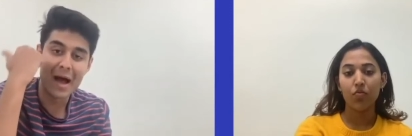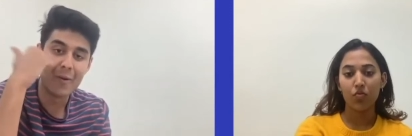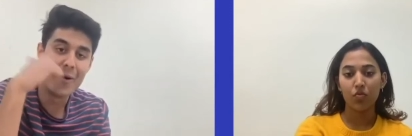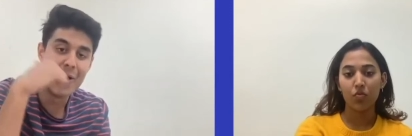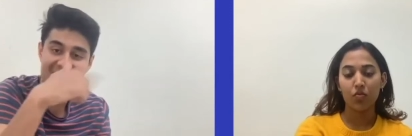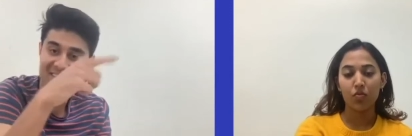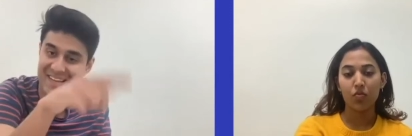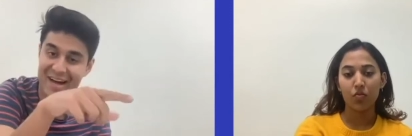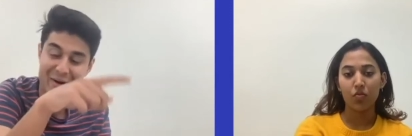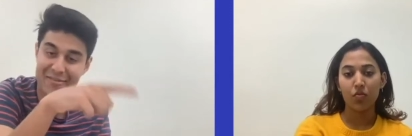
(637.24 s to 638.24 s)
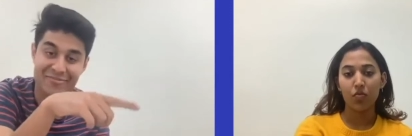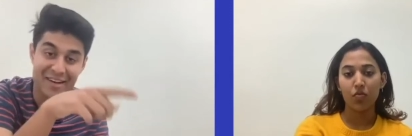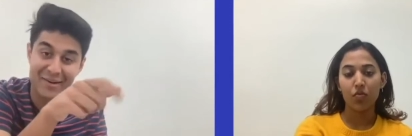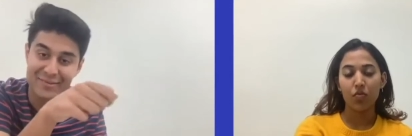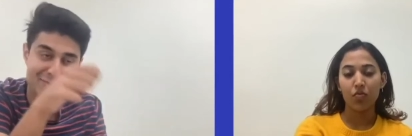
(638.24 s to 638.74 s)
Speaker 1: walked out. I
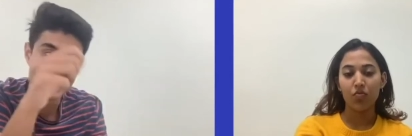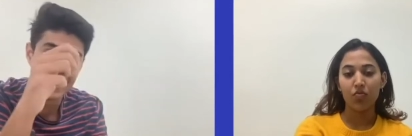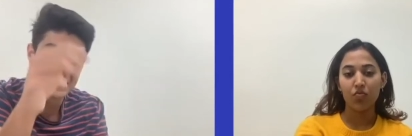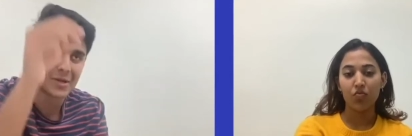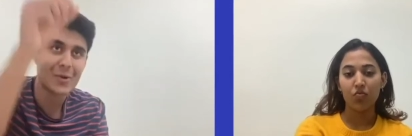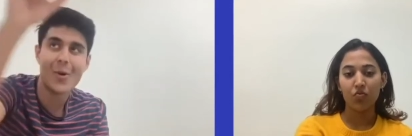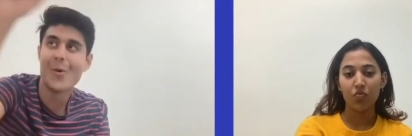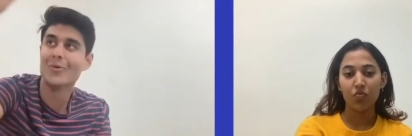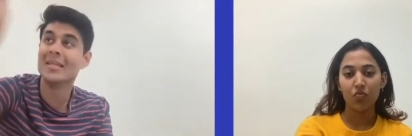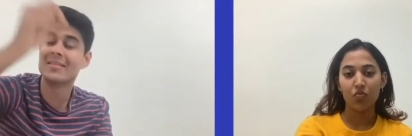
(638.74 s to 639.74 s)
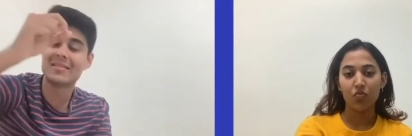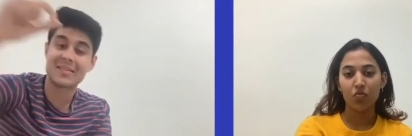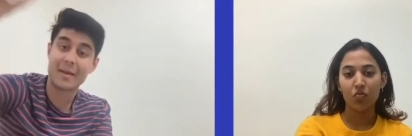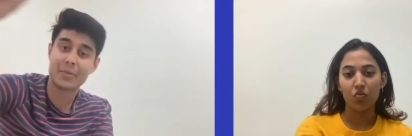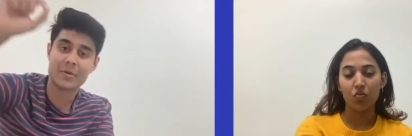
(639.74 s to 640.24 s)
found you. I was like holding the
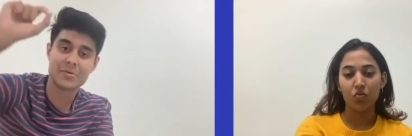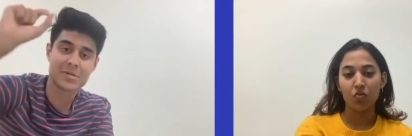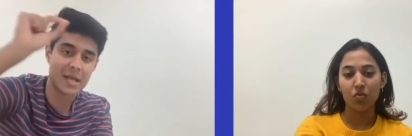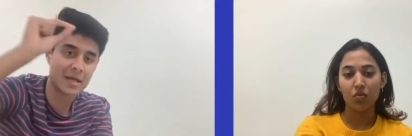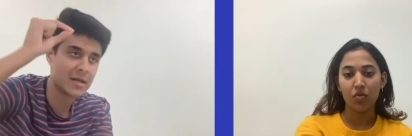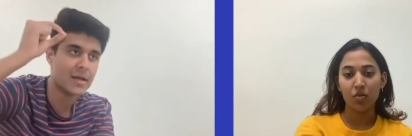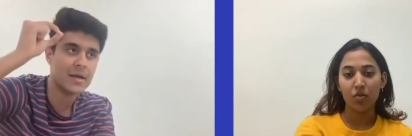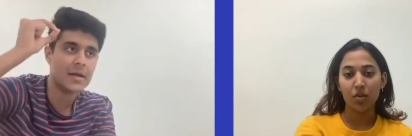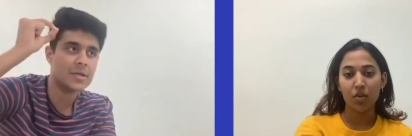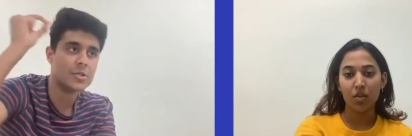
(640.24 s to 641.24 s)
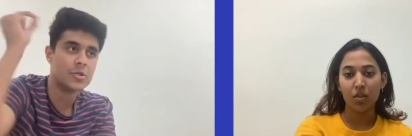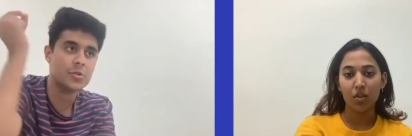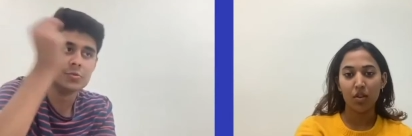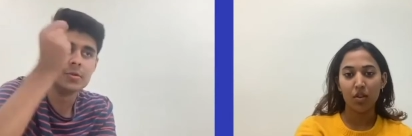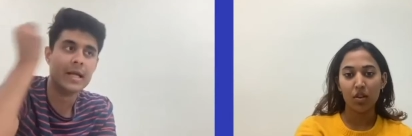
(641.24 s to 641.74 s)
sample. I was like,
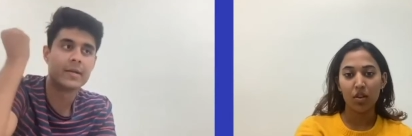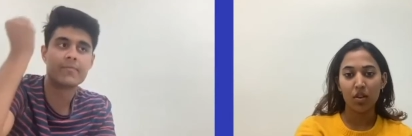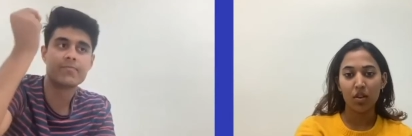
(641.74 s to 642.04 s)
dude, like